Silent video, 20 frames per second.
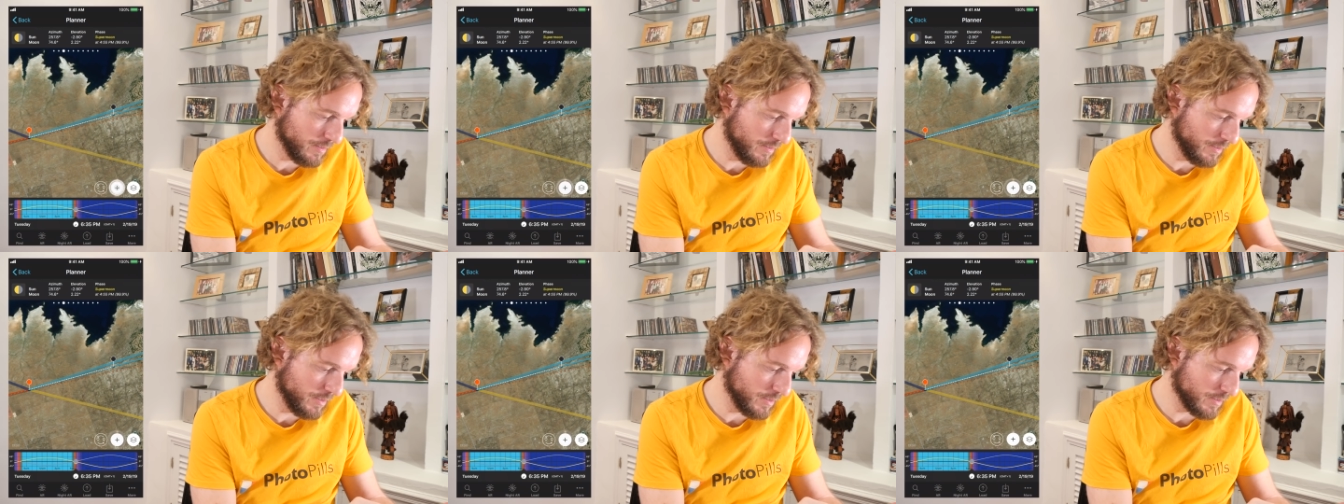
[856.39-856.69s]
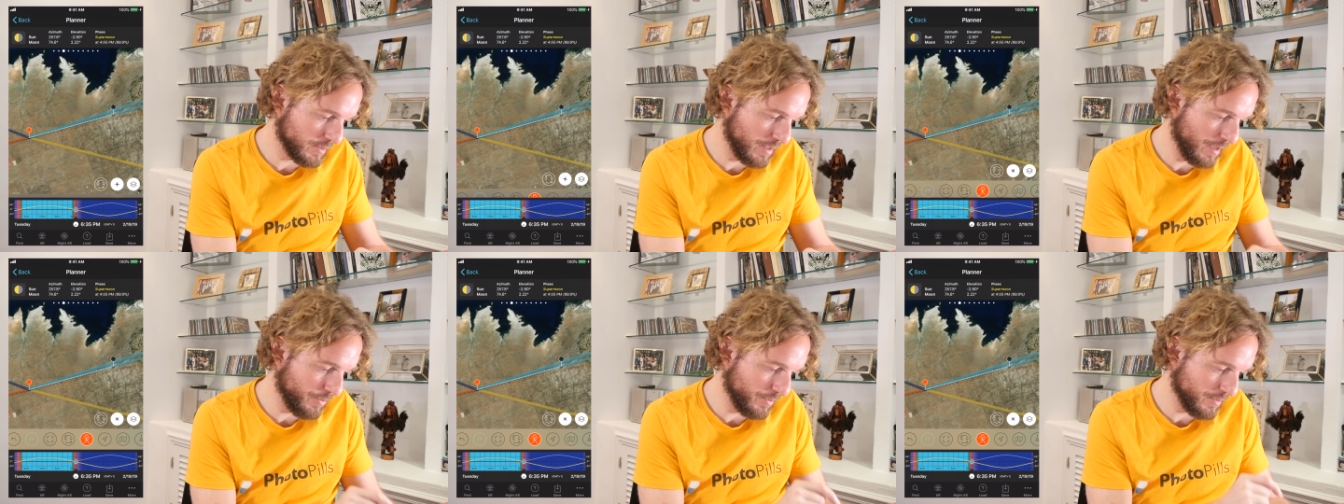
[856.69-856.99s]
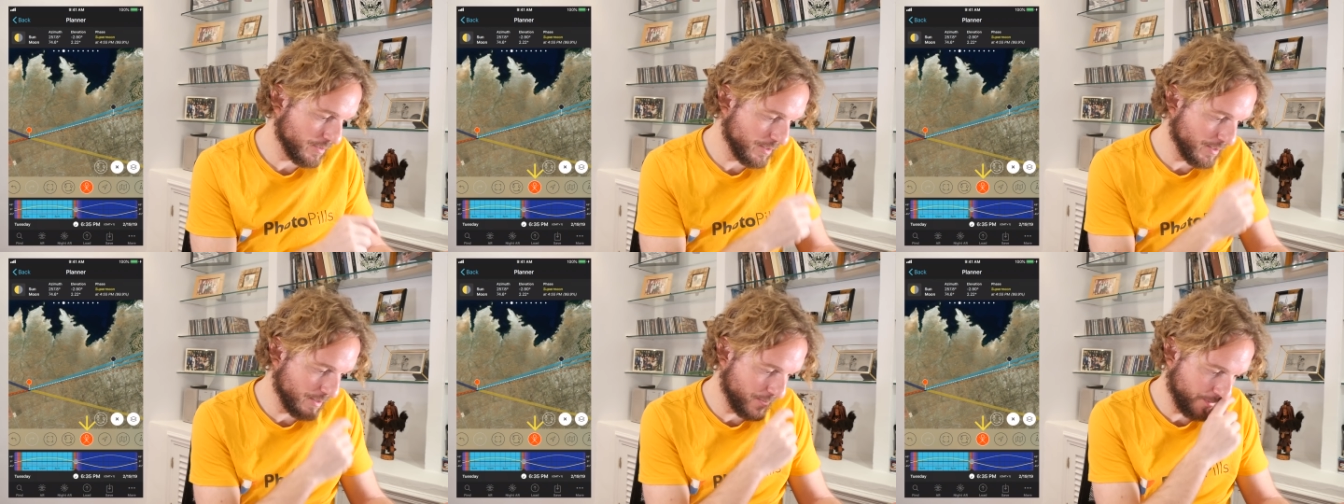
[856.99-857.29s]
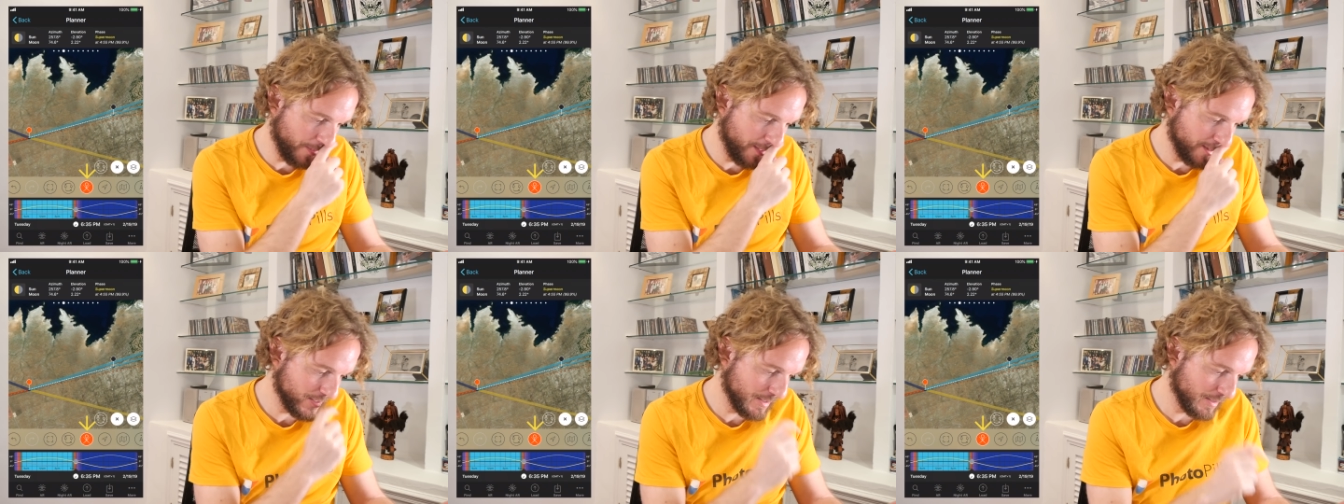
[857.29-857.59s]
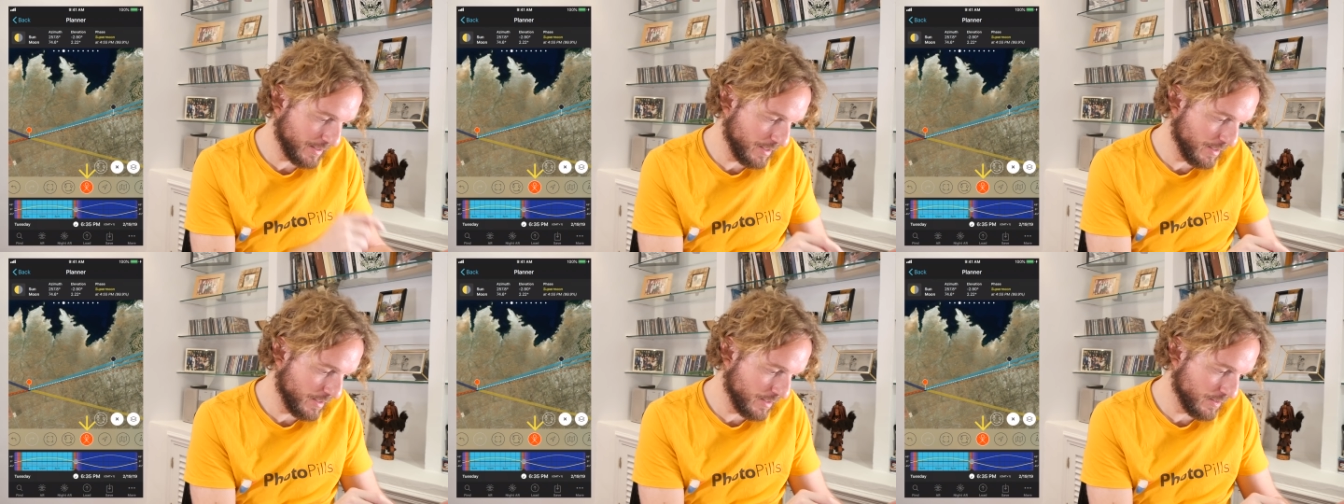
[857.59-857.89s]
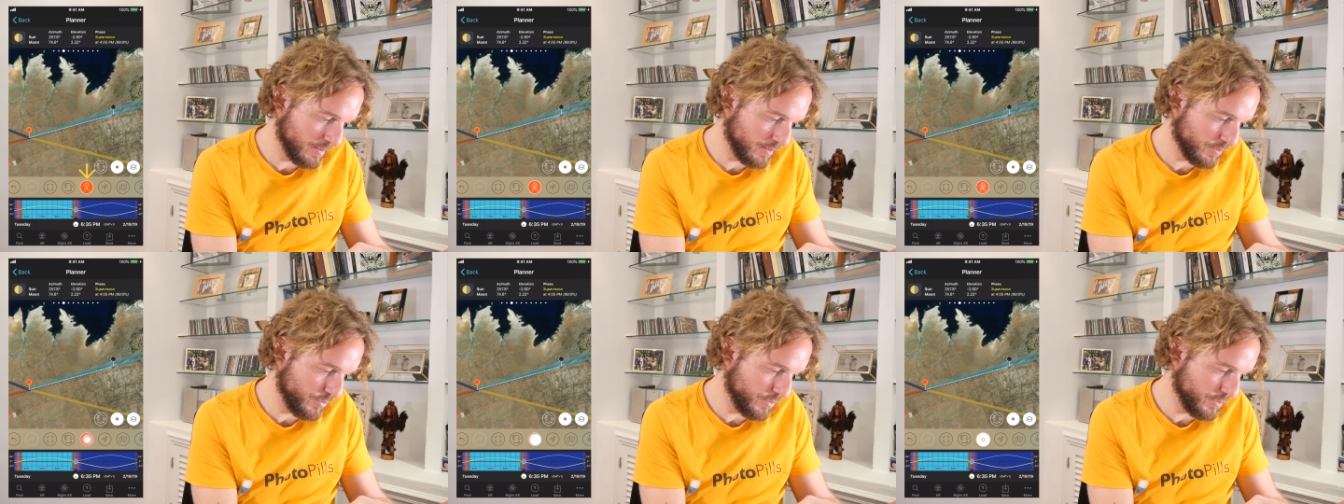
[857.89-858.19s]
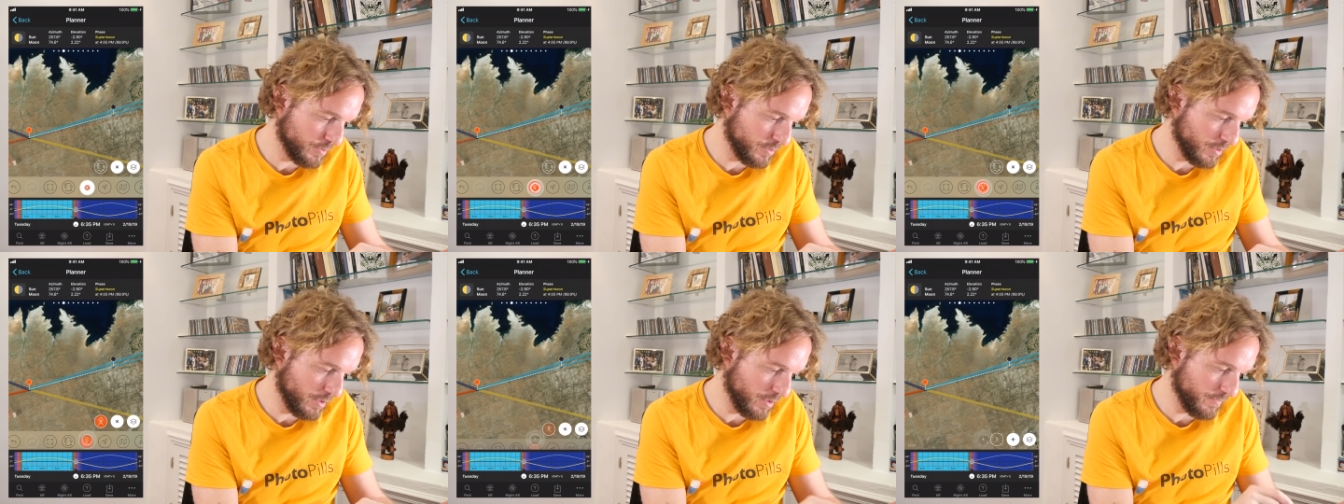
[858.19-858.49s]
just tap on the plus again,
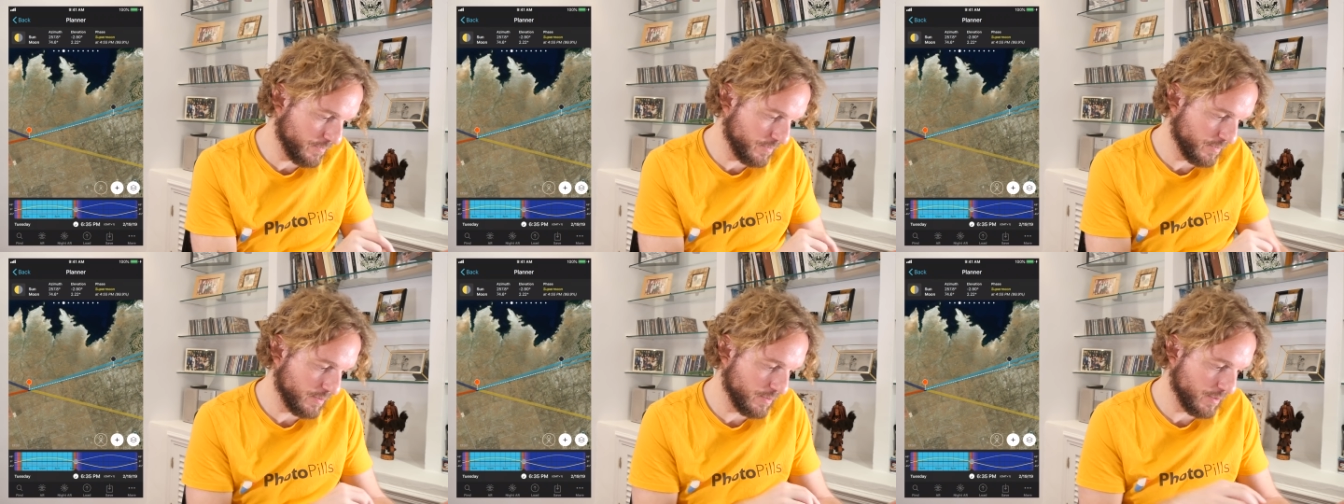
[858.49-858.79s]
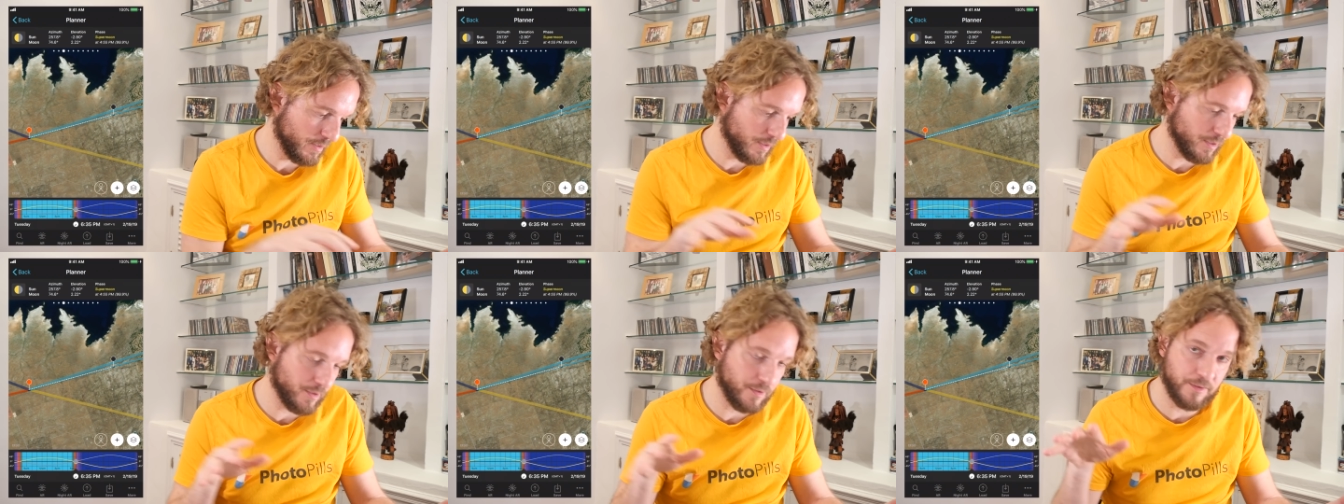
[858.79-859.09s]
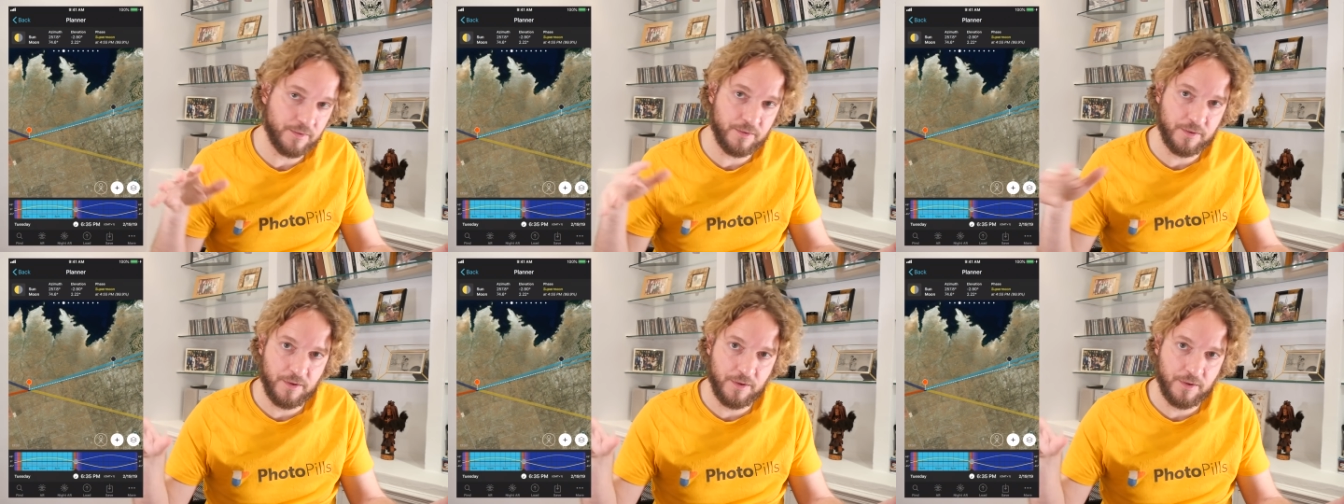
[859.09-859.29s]
switch off the